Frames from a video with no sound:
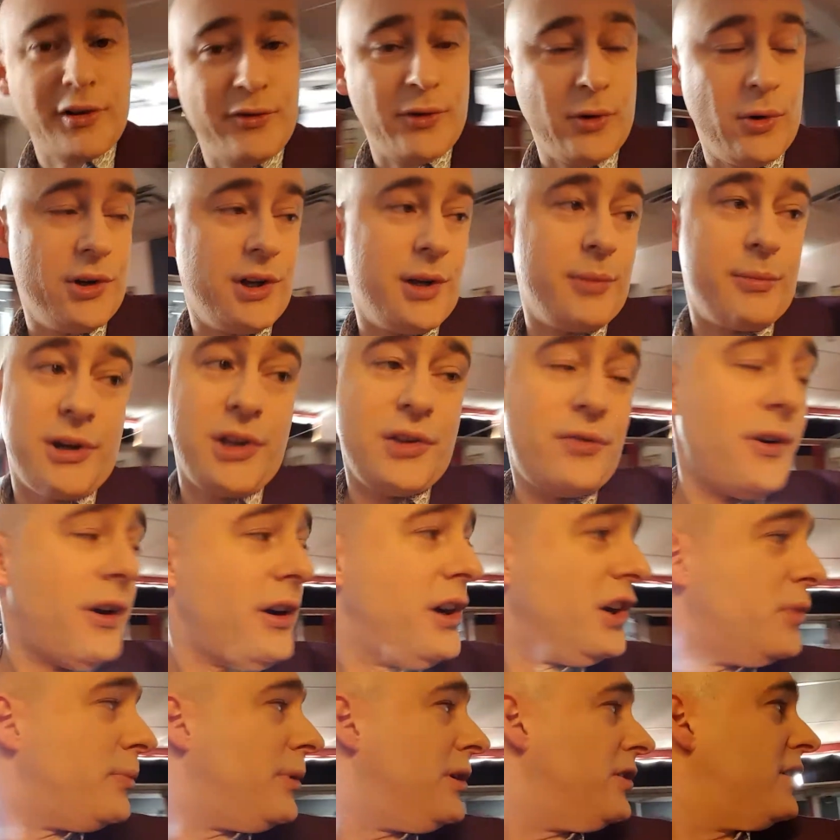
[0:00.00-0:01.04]
afford it, but he's very
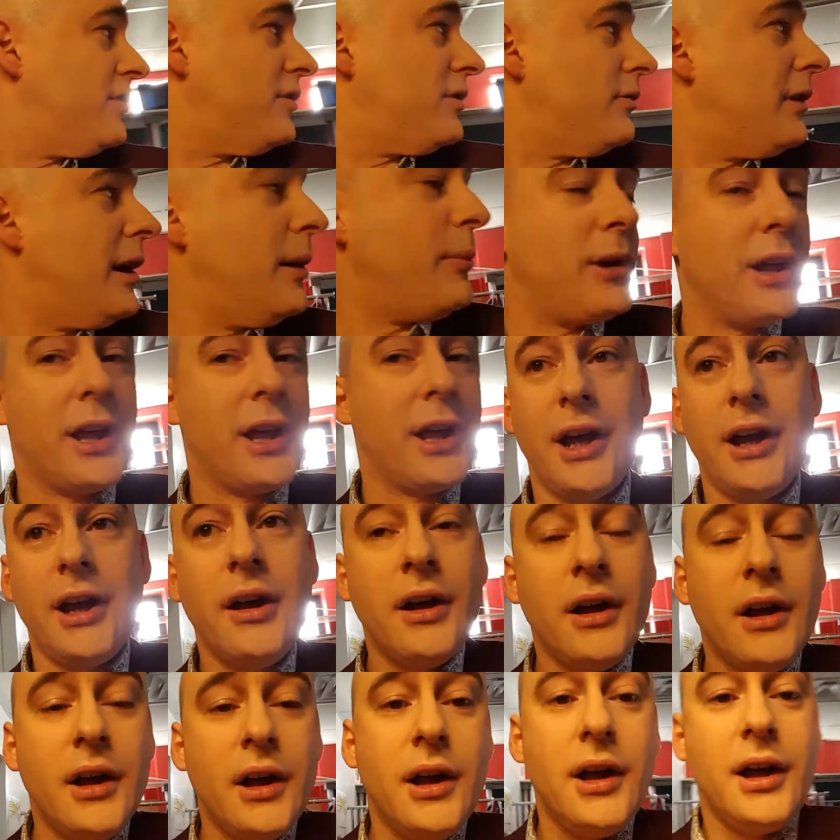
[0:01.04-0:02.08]
expensive to replicate.
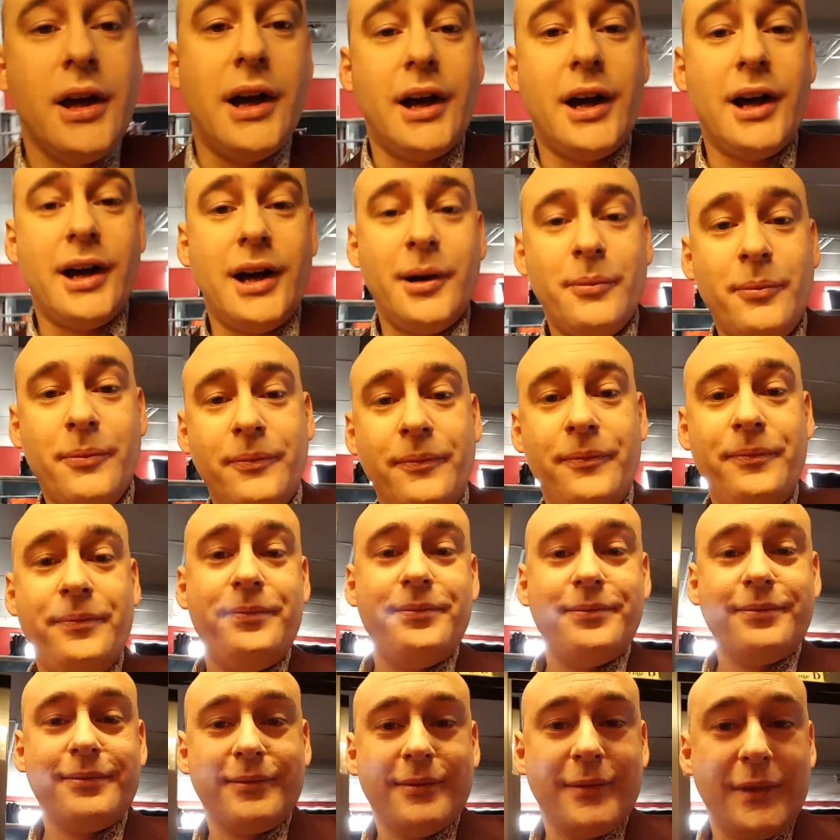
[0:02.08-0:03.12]

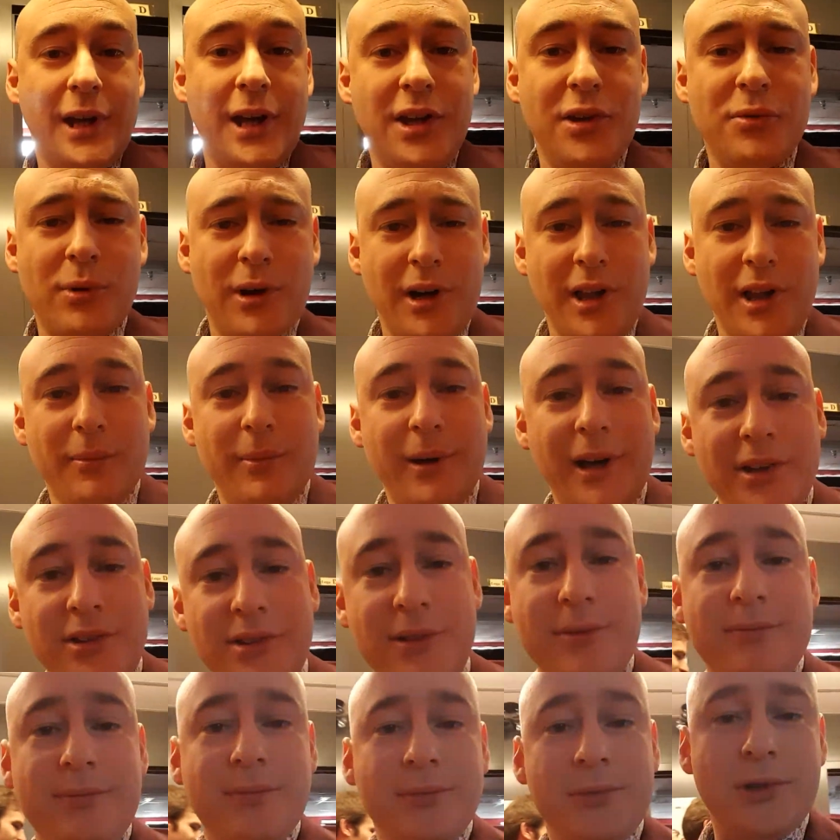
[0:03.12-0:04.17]
He's one of the
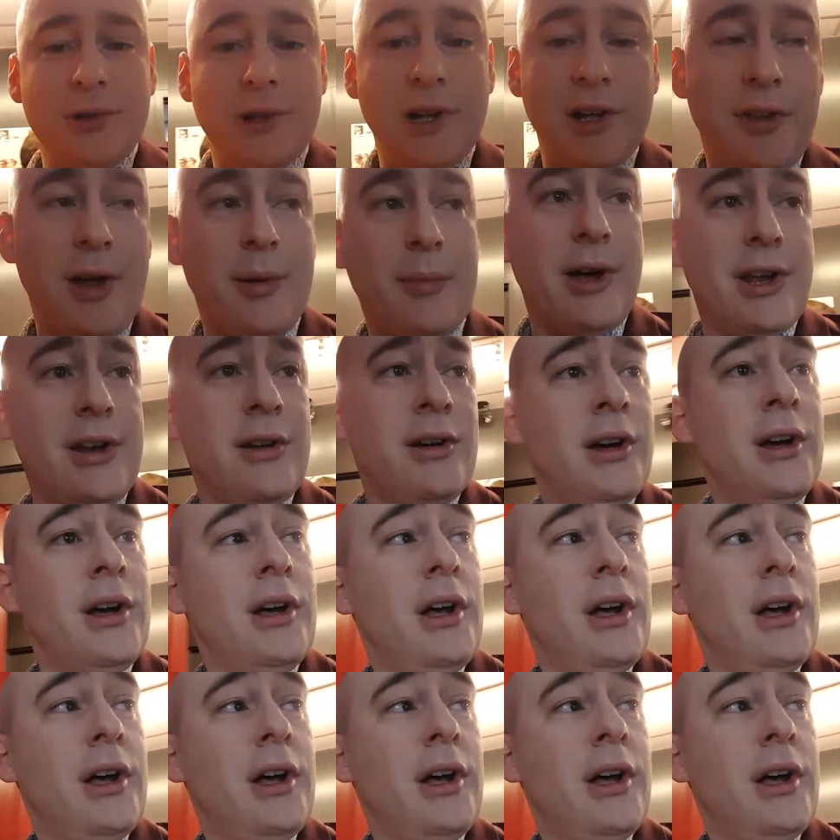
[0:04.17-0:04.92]
best. Do love that man.